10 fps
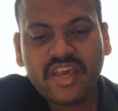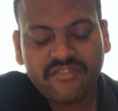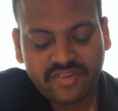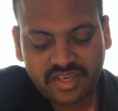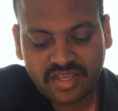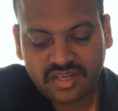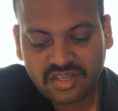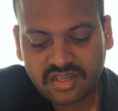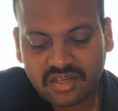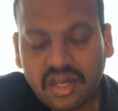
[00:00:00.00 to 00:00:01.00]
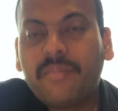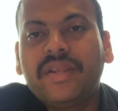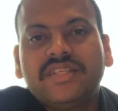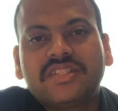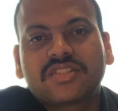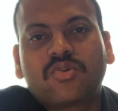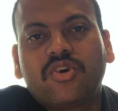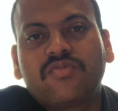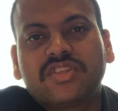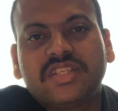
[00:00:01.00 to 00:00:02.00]
where a malicious
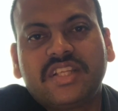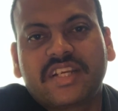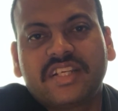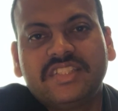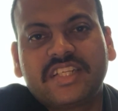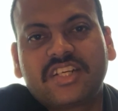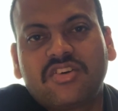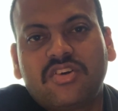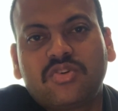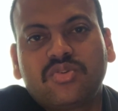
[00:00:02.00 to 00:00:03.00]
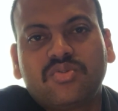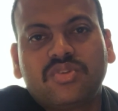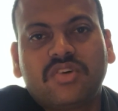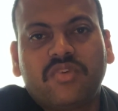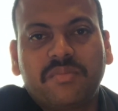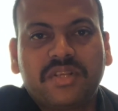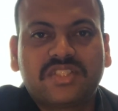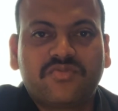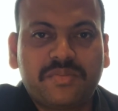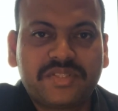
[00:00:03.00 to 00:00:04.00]
code was injected onto the
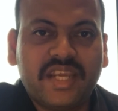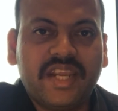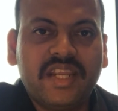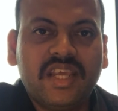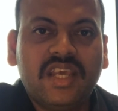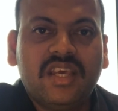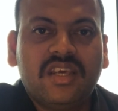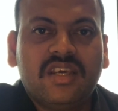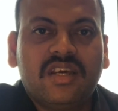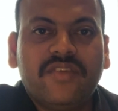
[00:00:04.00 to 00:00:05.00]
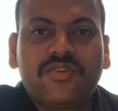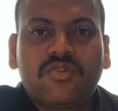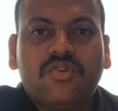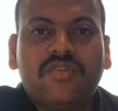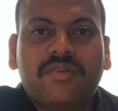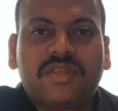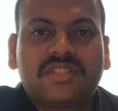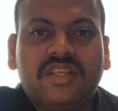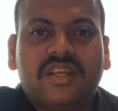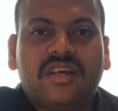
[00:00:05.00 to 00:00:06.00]
OnePlus website. If you know
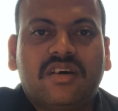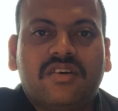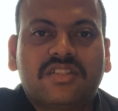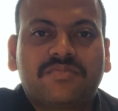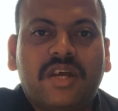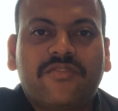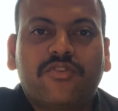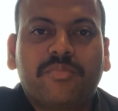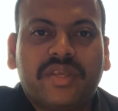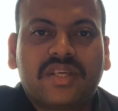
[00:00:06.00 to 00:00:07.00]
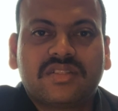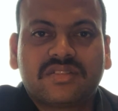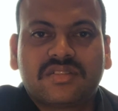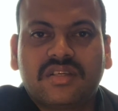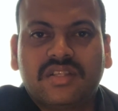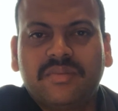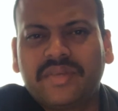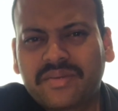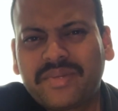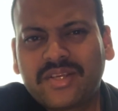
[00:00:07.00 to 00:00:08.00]
OnePlus, they are smartphone makers. They
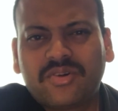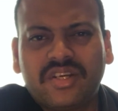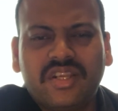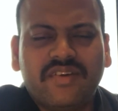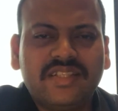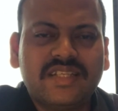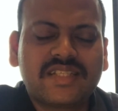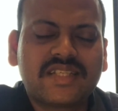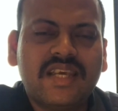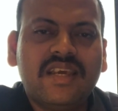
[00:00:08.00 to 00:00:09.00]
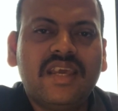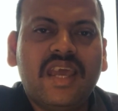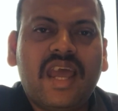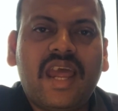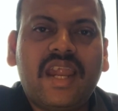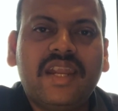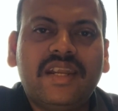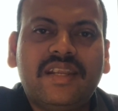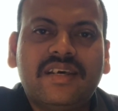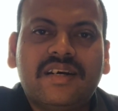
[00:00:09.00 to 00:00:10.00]
make pretty good devices,
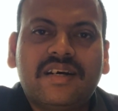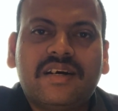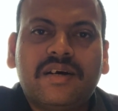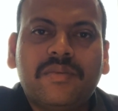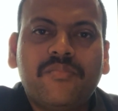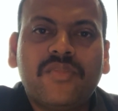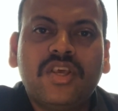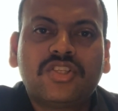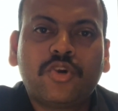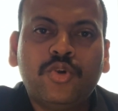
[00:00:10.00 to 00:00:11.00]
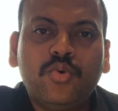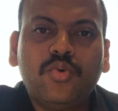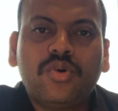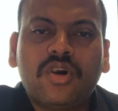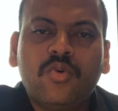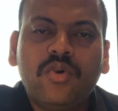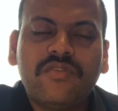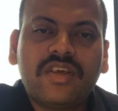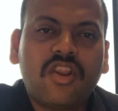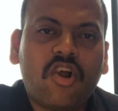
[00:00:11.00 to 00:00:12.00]
and so
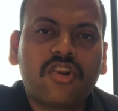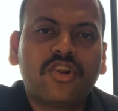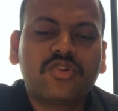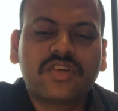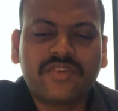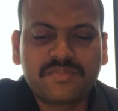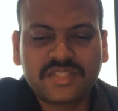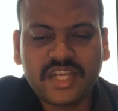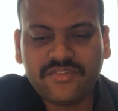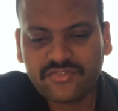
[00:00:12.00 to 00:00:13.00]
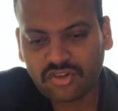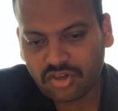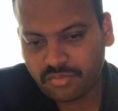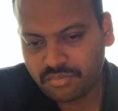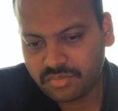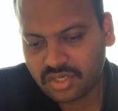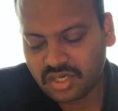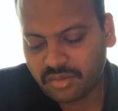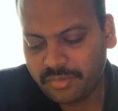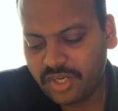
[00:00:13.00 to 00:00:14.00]
whoever logged onto the website from
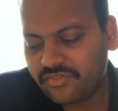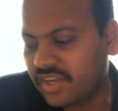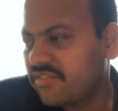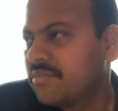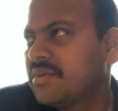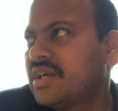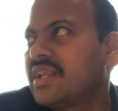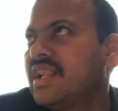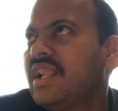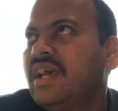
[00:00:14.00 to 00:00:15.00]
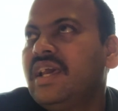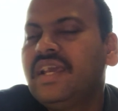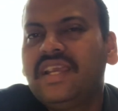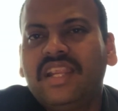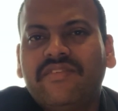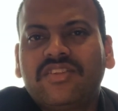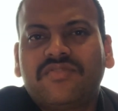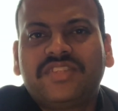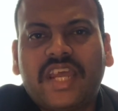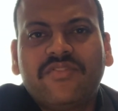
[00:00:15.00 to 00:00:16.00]
mid of November till 11th
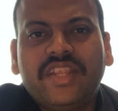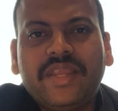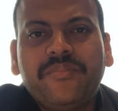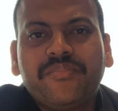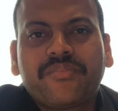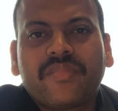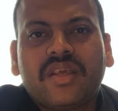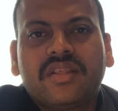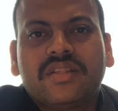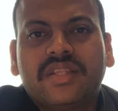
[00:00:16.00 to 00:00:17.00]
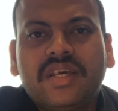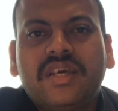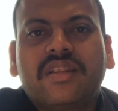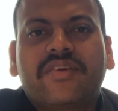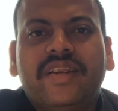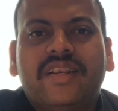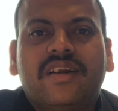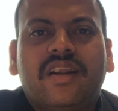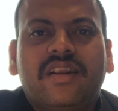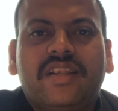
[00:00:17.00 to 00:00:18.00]
of January, their credit
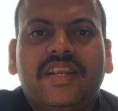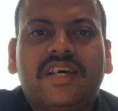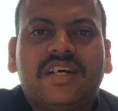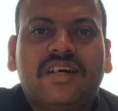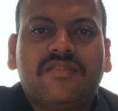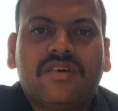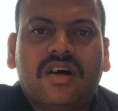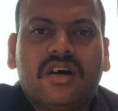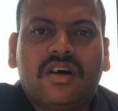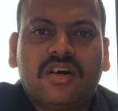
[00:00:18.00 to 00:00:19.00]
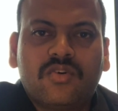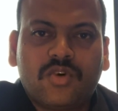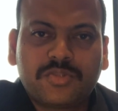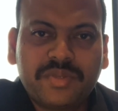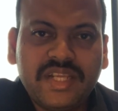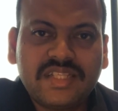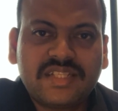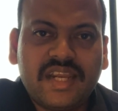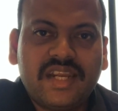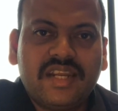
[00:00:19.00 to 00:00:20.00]
card data was
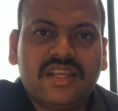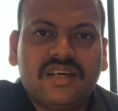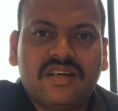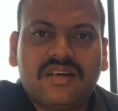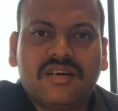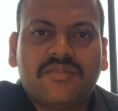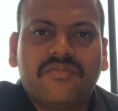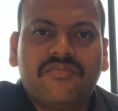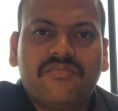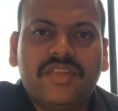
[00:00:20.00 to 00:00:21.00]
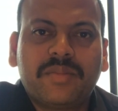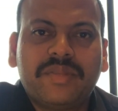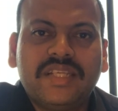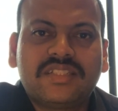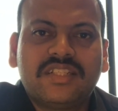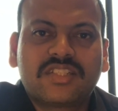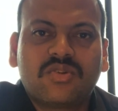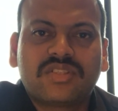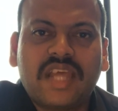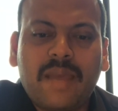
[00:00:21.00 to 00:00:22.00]
breached, and when the breach
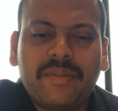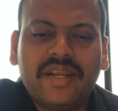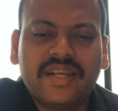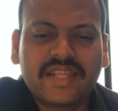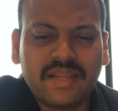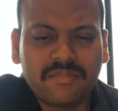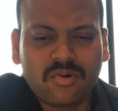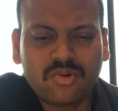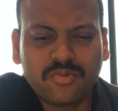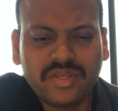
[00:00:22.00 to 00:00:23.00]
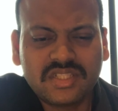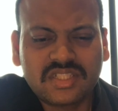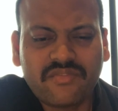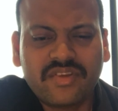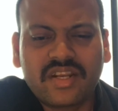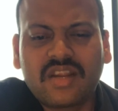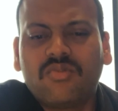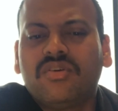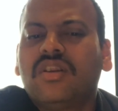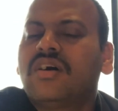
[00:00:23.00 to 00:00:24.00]
disclosure happened, it came out to be somewhere
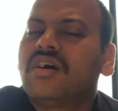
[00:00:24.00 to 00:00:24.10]
around